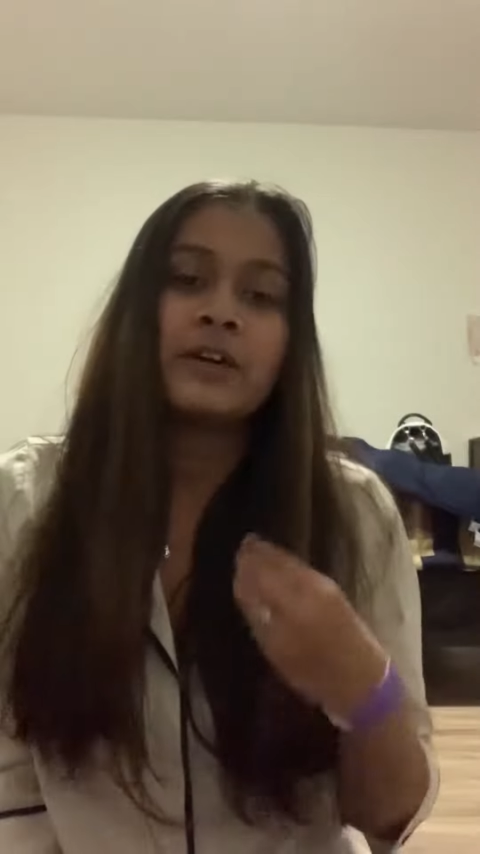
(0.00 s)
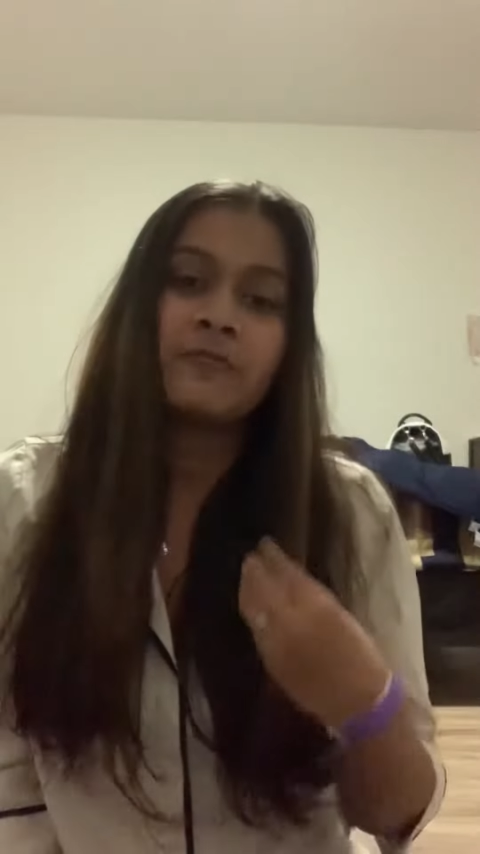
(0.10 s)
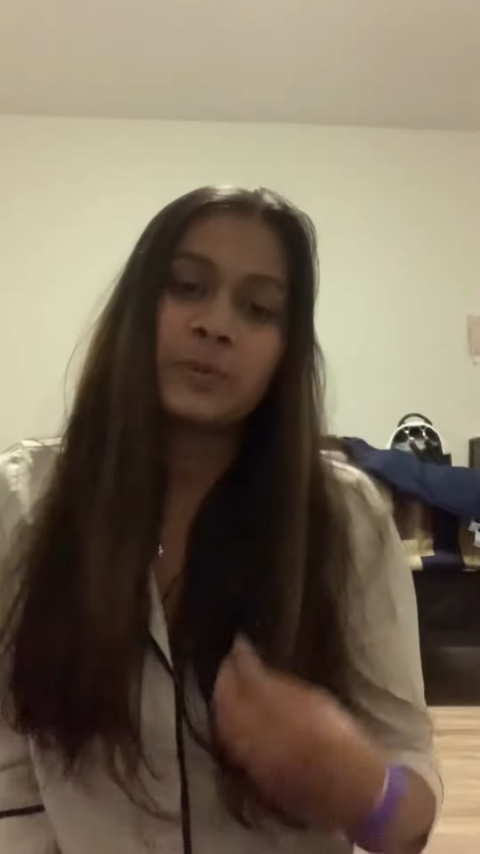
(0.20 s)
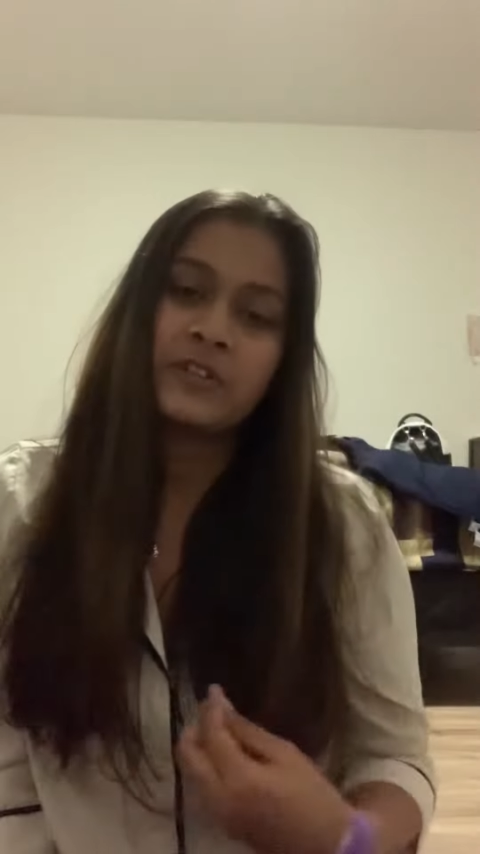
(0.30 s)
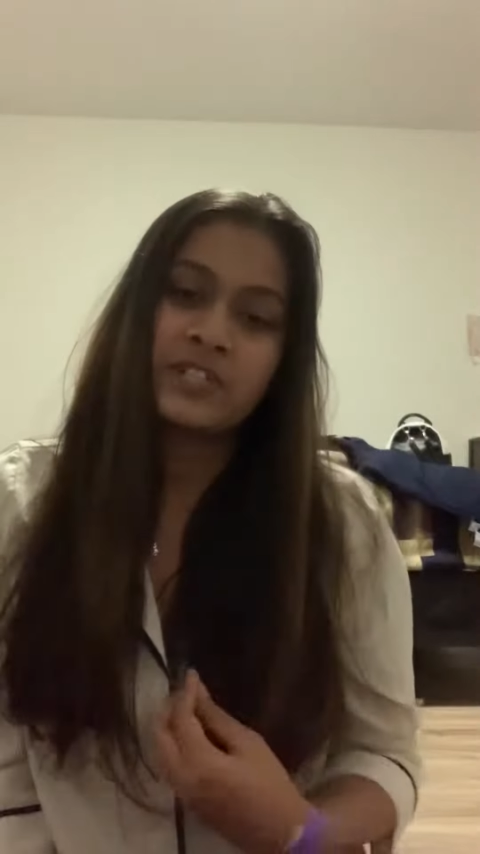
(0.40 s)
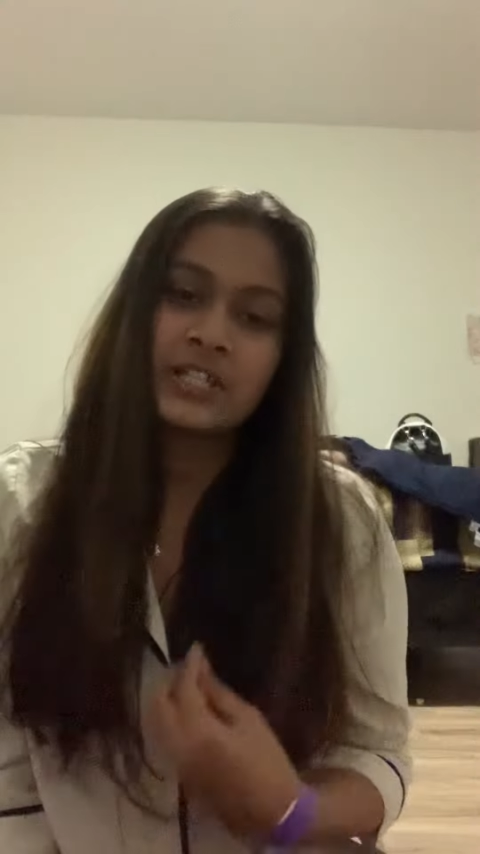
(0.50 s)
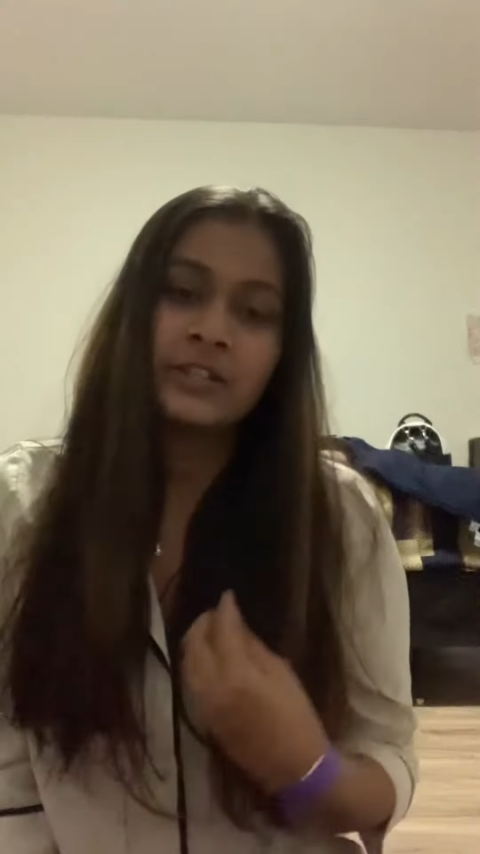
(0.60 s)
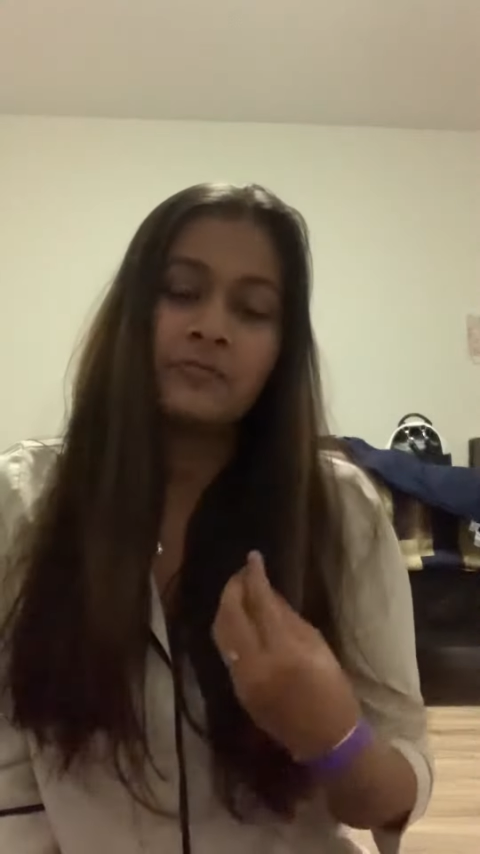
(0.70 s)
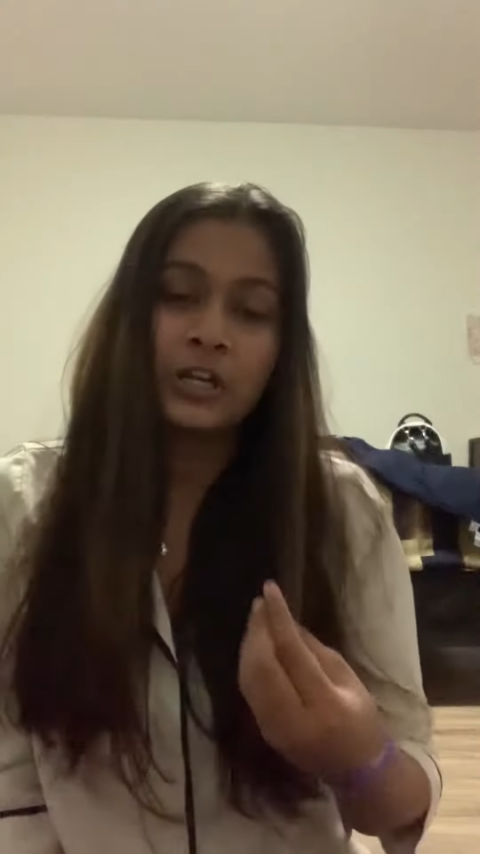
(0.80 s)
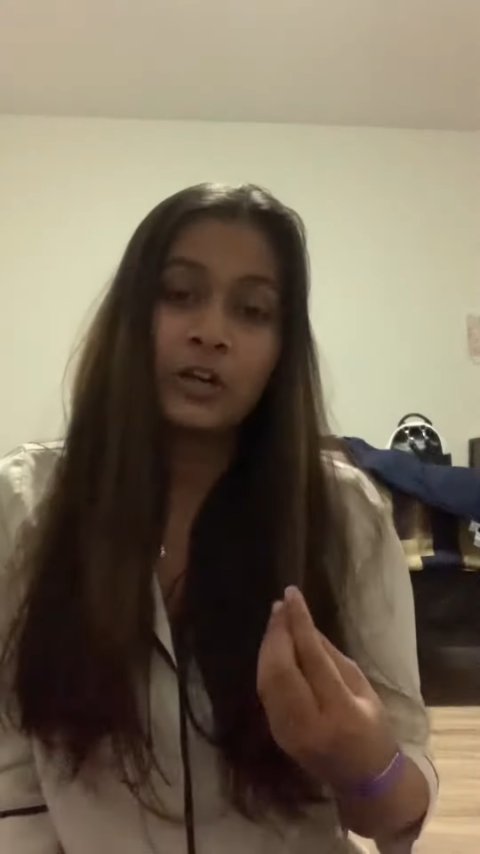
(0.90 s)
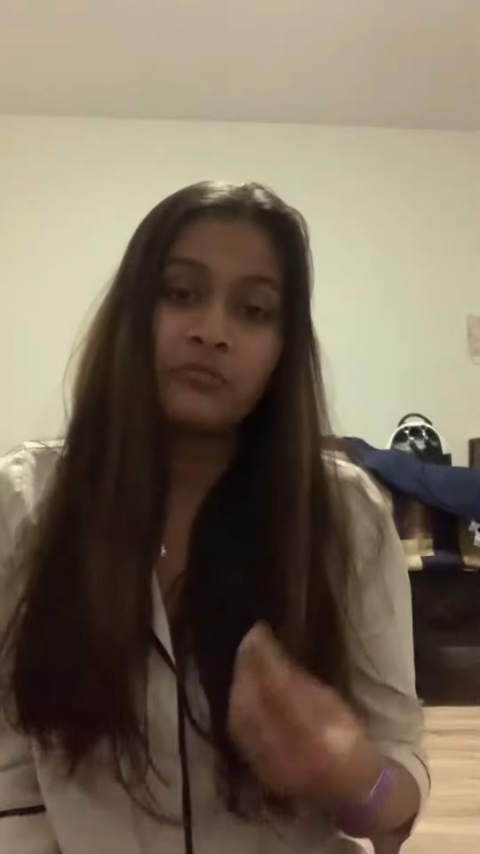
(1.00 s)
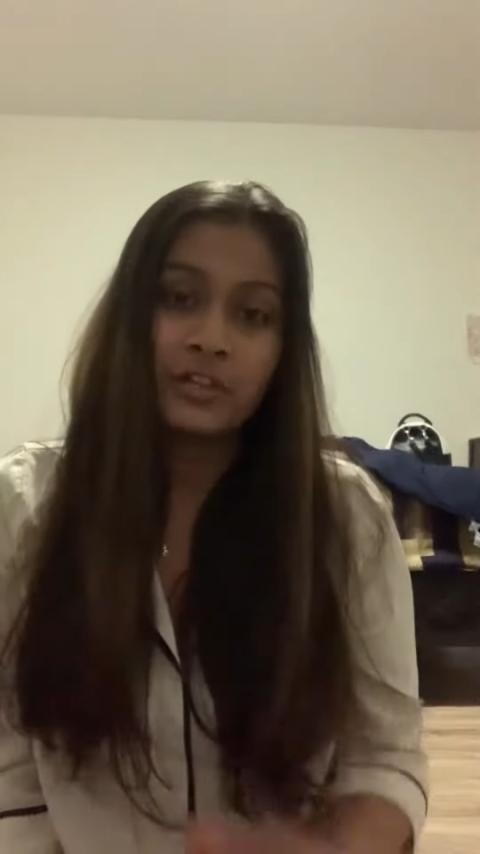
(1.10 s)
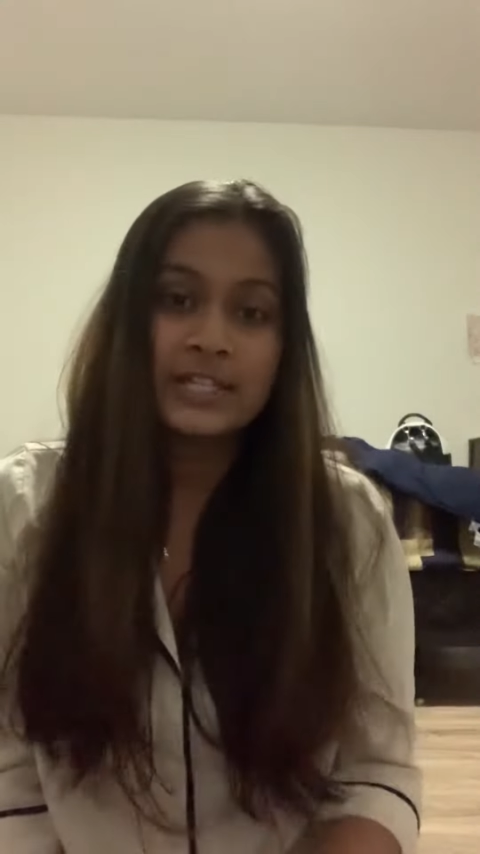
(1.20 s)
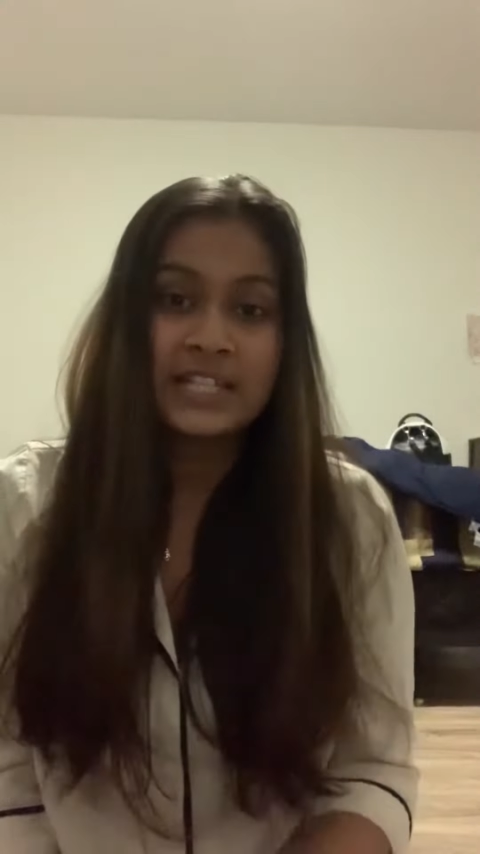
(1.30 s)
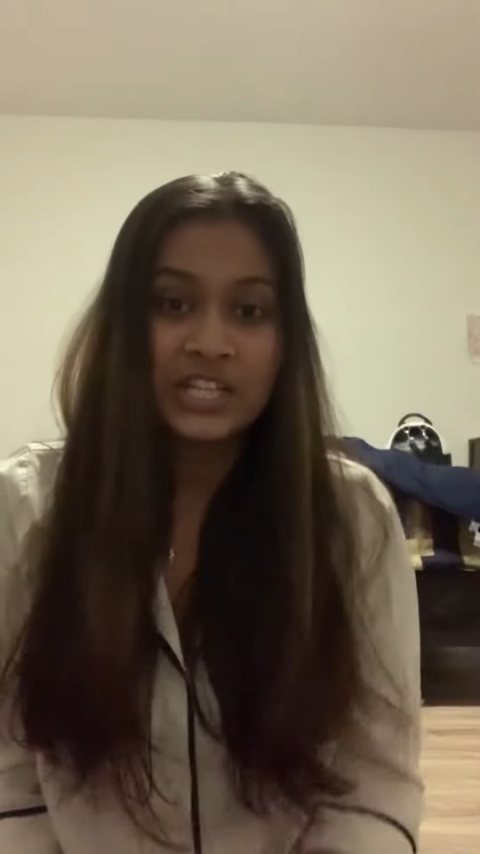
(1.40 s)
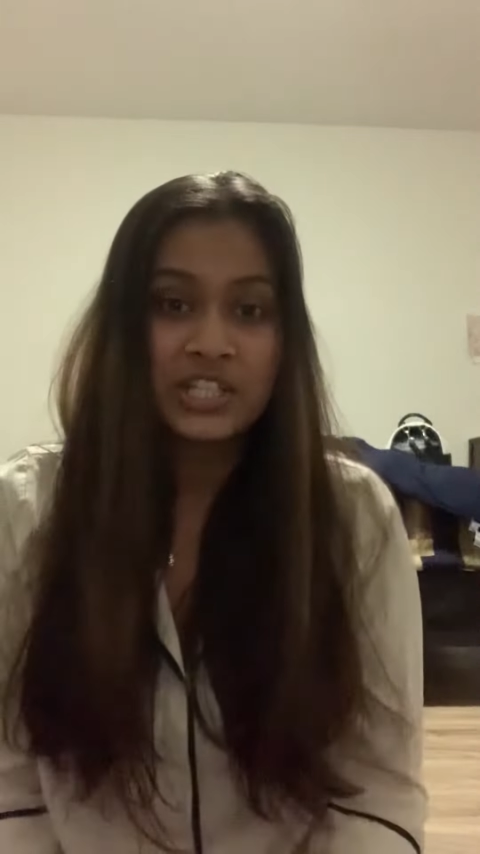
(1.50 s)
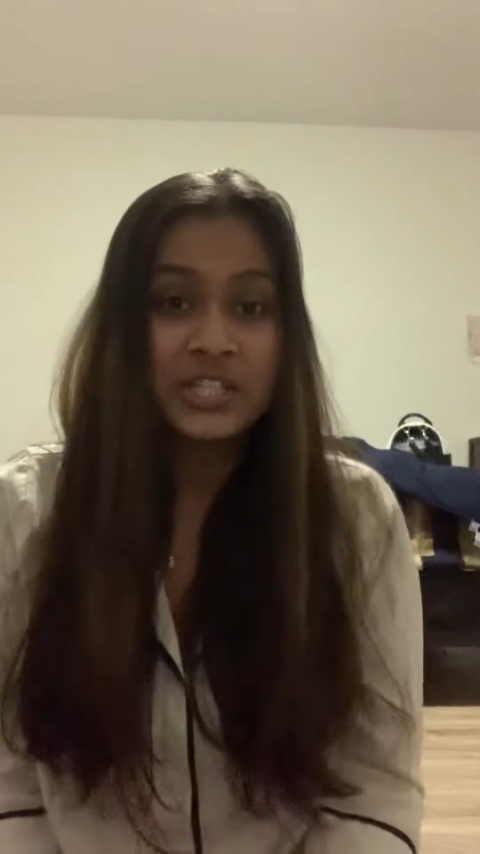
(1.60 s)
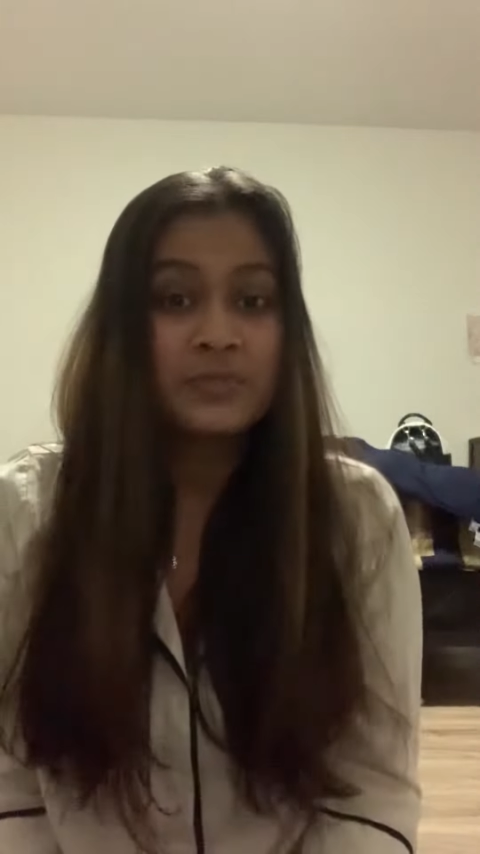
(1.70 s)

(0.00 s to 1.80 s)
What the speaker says: personal one-on-one sessions